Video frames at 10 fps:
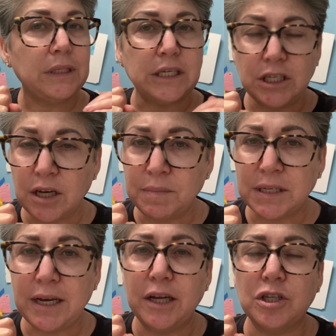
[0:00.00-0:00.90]
Some
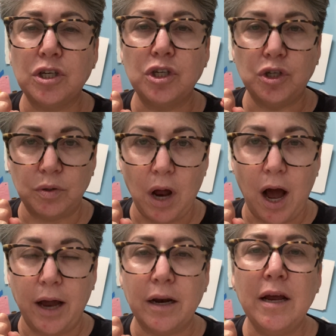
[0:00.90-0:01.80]
states do
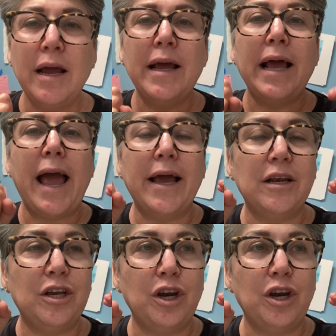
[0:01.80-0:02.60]
not. And,